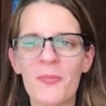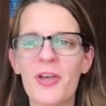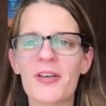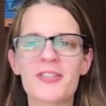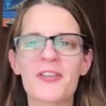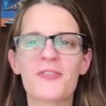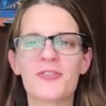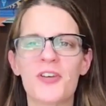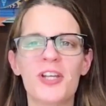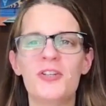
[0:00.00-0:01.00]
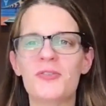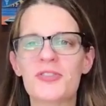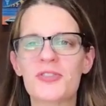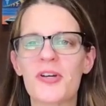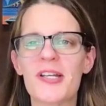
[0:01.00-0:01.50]
and we all saw those funny news
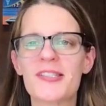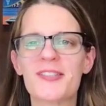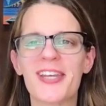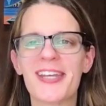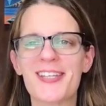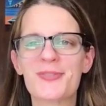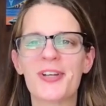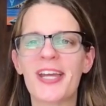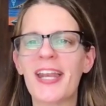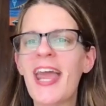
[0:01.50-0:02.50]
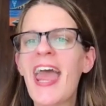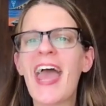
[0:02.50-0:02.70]
stories of like kids running in.